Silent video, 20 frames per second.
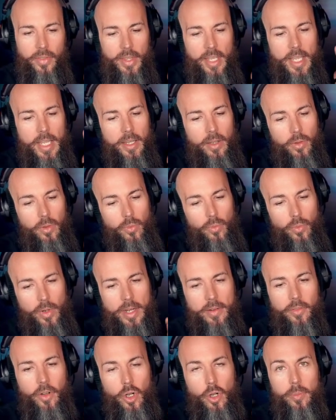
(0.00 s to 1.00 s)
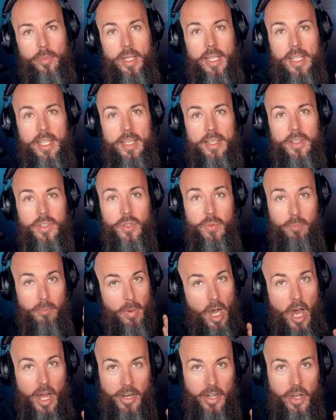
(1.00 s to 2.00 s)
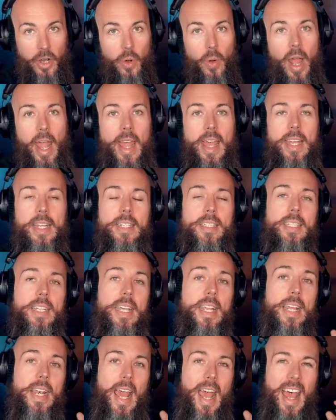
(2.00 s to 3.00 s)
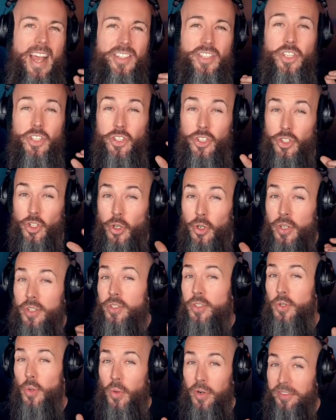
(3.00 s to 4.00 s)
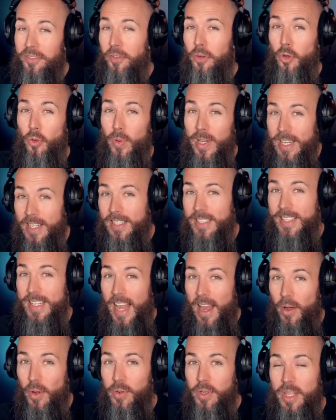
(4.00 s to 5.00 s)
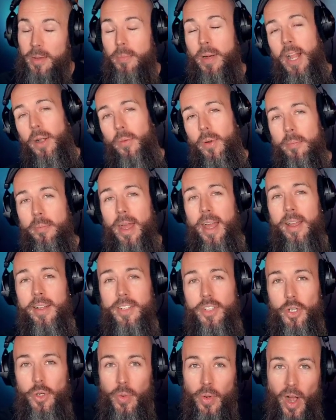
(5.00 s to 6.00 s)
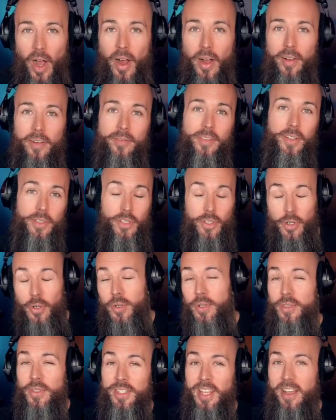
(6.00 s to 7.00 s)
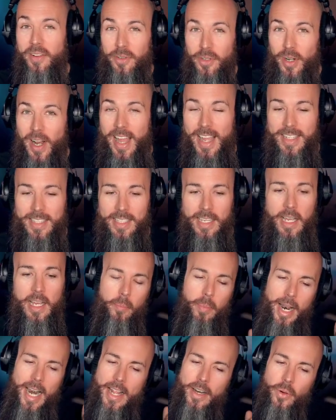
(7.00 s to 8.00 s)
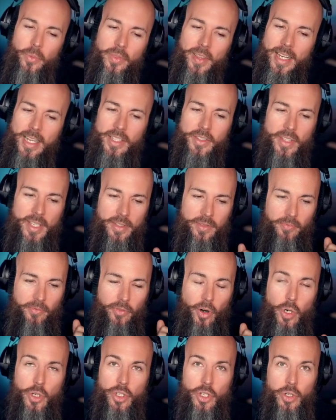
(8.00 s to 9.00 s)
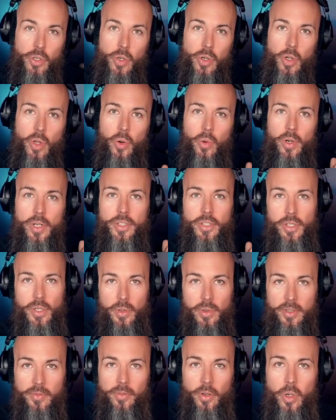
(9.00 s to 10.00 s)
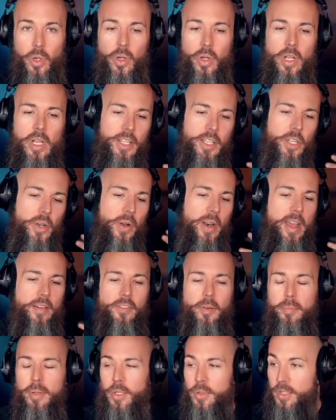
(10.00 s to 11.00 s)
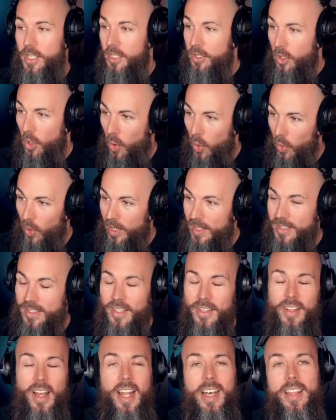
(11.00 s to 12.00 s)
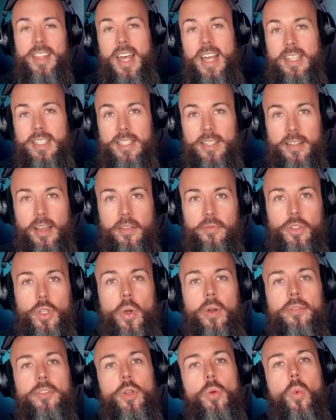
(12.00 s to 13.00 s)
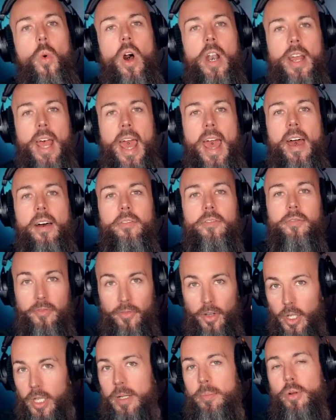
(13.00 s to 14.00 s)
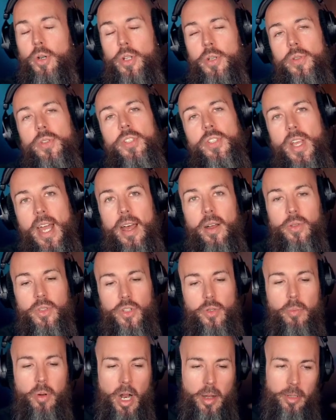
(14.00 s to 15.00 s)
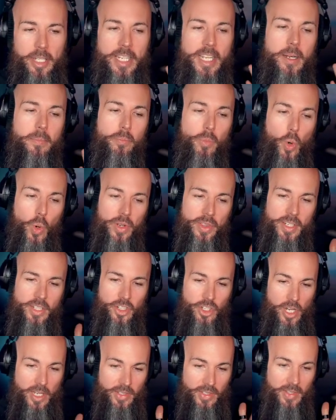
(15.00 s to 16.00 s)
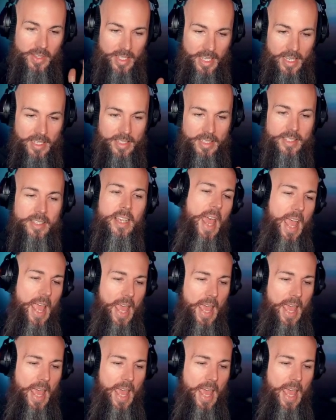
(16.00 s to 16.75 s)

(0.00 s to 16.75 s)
The reverb is mono, and it has a certain sort of Greek sound that might remind you of certain soundtracks, but I don't think it's as versatile or as useful. You don't have a built-in chorus, a lot of that stuff. So if you want to have fully produced sounds, you probably need more than just this.